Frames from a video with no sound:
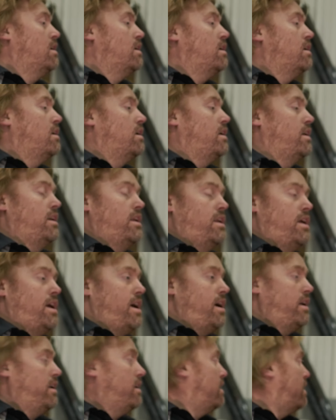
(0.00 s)
and add
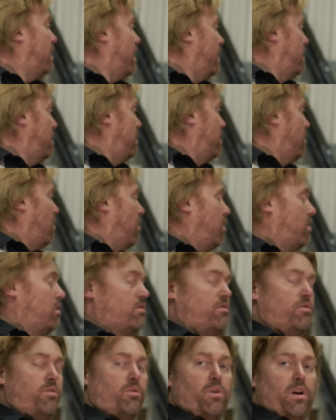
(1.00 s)
and tighten all of the
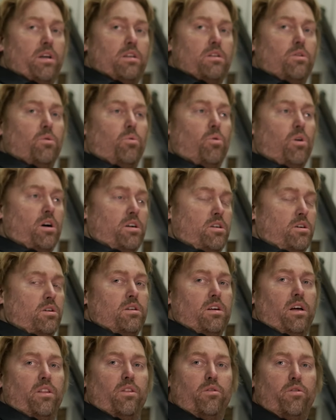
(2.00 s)
rest of the washers on the
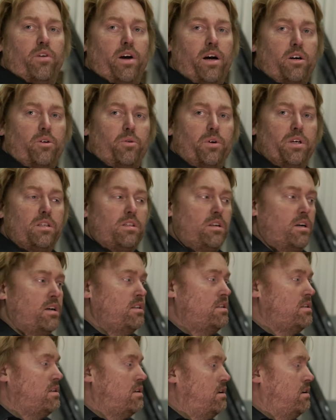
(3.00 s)
factory studs.
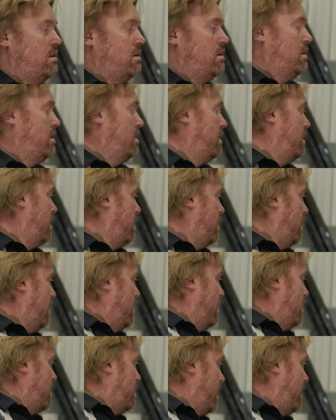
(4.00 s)

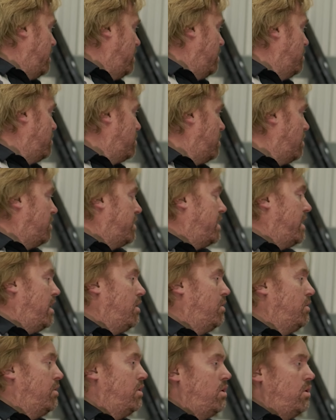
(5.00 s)
Tighten those all down,
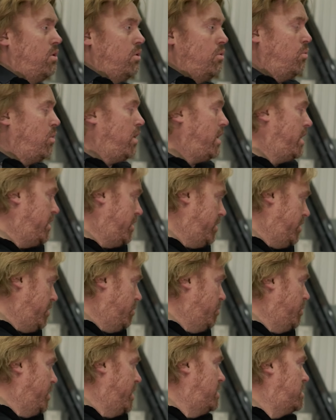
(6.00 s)
wire your
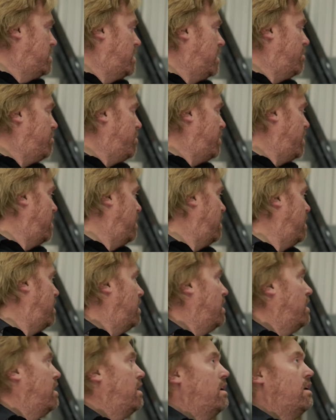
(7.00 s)
winch up,
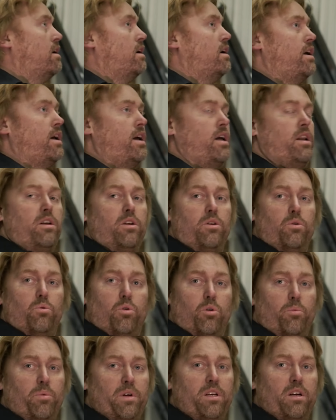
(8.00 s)
and you will be
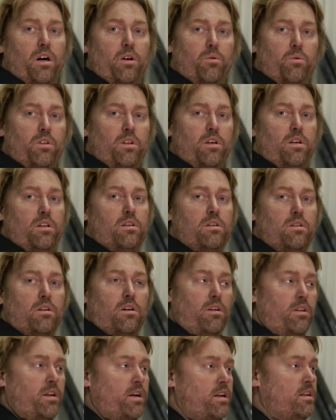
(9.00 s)
done with the install.
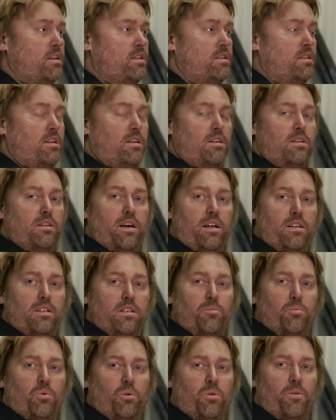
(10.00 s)
It is that
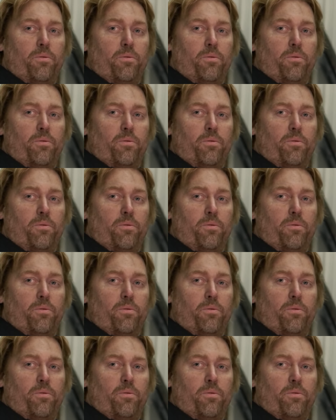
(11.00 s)
simple.